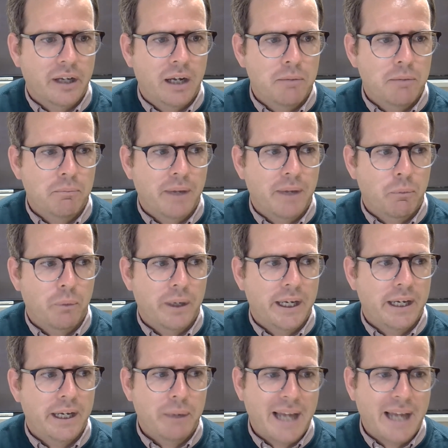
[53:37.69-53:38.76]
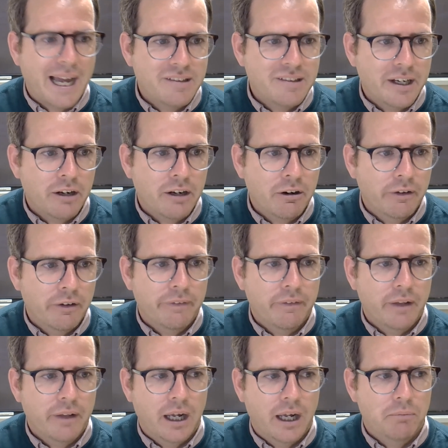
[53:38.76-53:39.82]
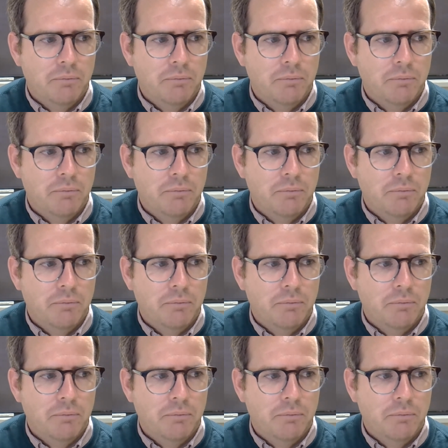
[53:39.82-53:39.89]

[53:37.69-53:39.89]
um, and we we had dinner, and